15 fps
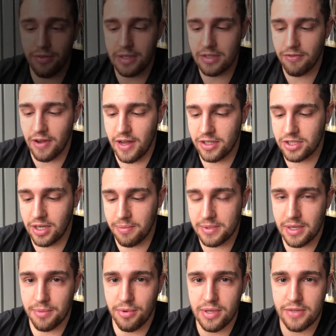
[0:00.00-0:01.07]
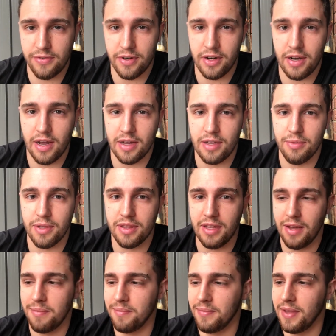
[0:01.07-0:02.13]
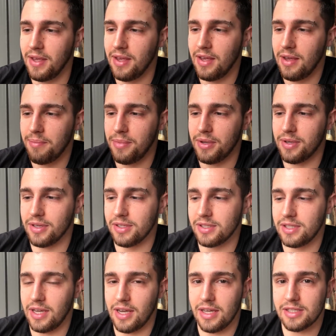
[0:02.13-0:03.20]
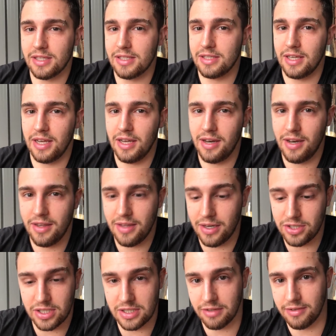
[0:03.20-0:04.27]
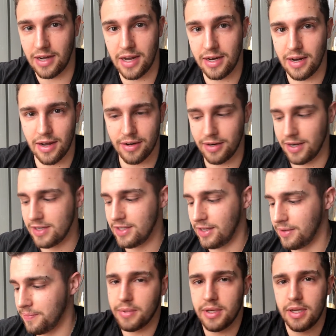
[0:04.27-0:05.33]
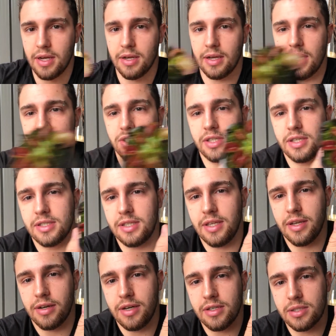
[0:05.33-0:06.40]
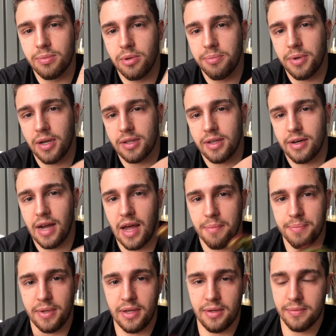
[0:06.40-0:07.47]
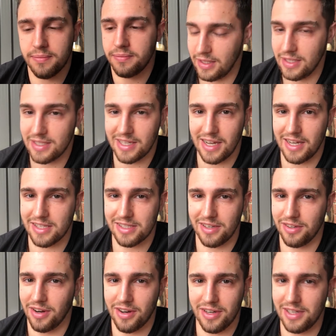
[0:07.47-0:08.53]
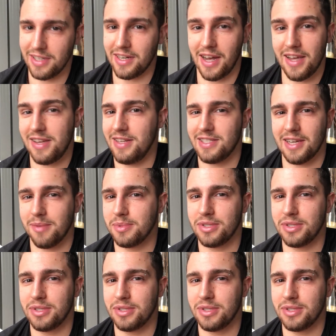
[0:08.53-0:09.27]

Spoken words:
Venus flytraps, and I'm always very lucky with them, because yeah, as I said, they're just dividing like crazy. But yeah, as you can see, they're in small pot, they're happy. These guys are not going to die anytime